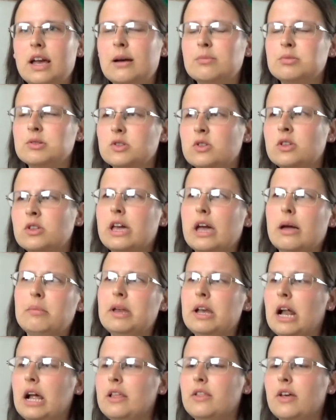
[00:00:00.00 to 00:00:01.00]
absolutely i
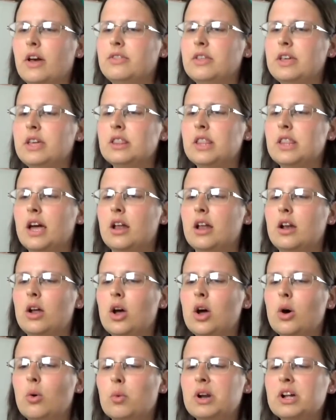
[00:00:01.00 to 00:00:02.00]
mean i, I think that
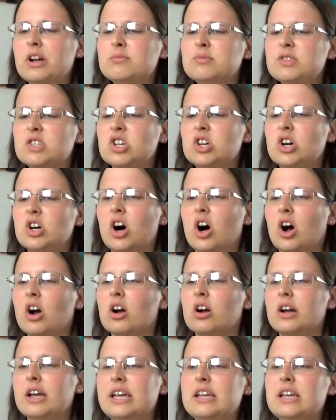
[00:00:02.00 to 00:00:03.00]
when it comes to
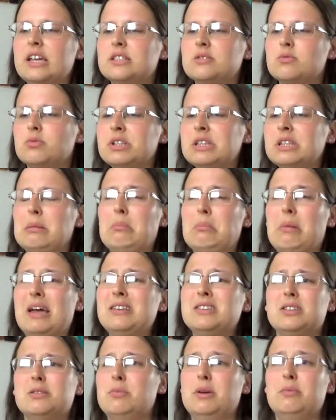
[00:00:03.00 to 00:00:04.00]
art it, it's really
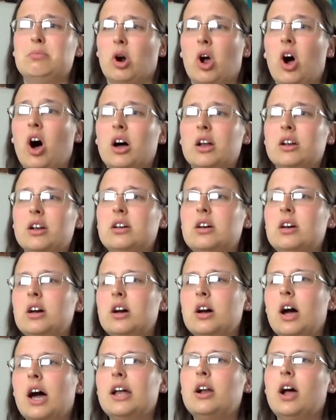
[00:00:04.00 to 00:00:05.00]
meant to be broad
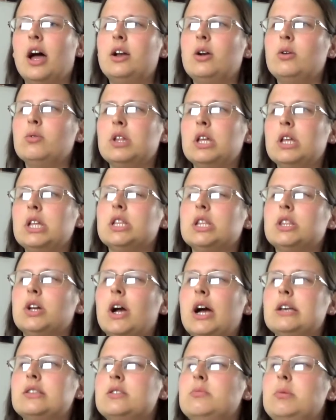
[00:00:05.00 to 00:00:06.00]
yeah. I, I don't think that there
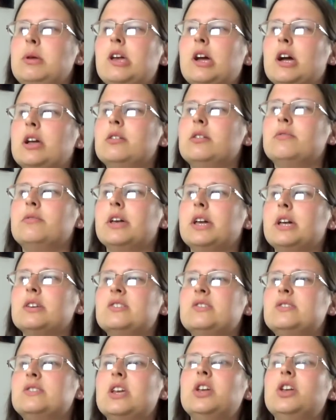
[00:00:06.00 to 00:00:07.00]
has to be kind of like a
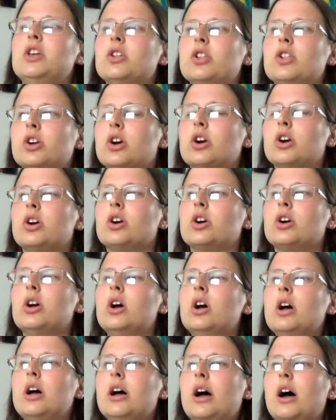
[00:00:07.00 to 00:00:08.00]
singular
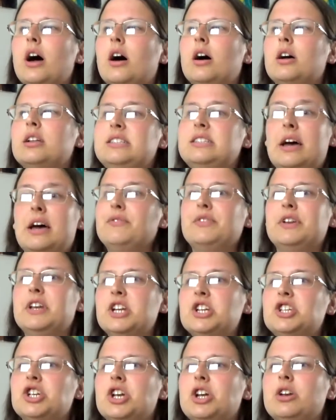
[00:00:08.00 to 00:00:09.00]
uh,
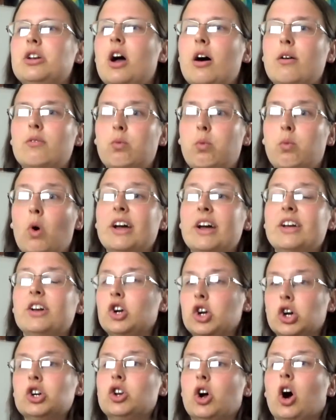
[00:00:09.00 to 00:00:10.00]
definition of
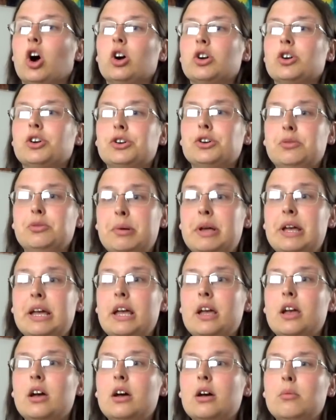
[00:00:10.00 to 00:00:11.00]
what good art could
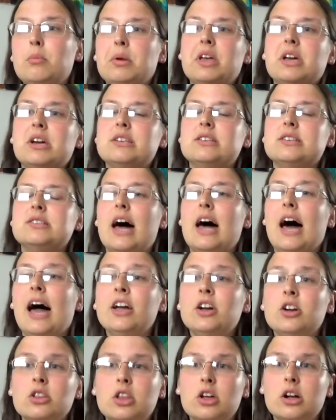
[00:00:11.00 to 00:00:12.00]
be because
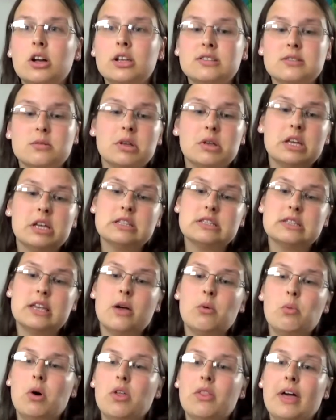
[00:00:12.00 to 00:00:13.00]
i could look at something and
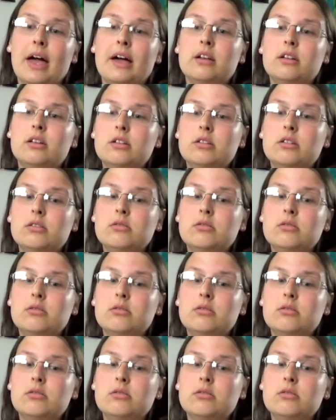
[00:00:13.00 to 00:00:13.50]
say well that